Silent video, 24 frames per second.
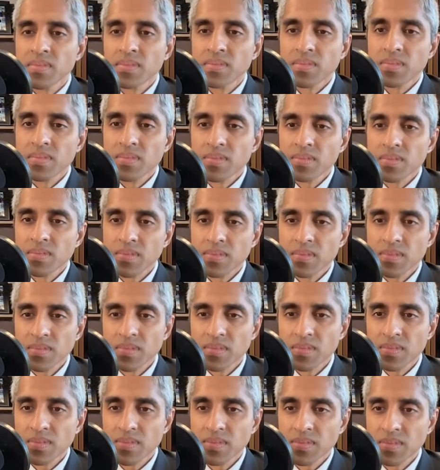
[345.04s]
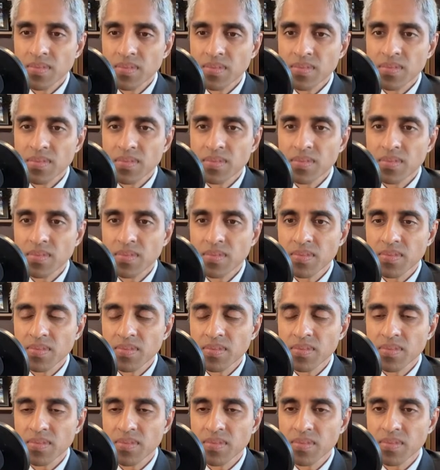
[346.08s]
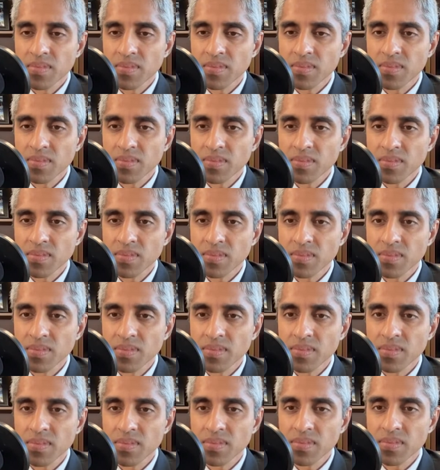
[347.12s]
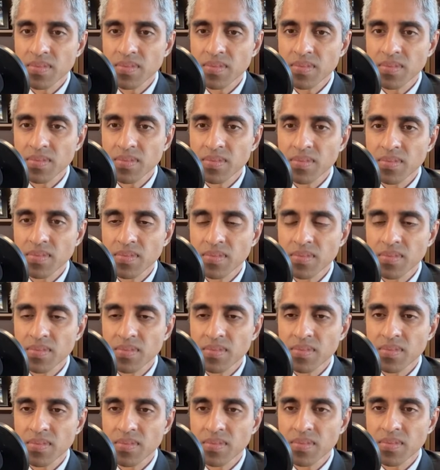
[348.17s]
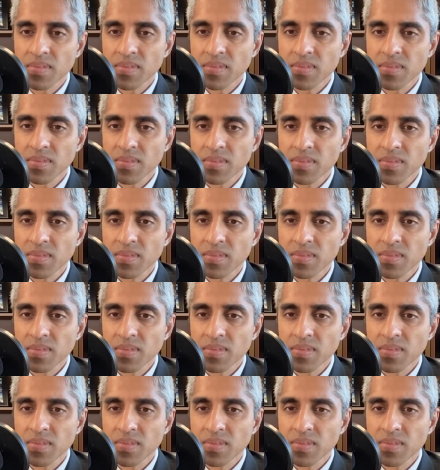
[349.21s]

No words are spoken by the person on screen.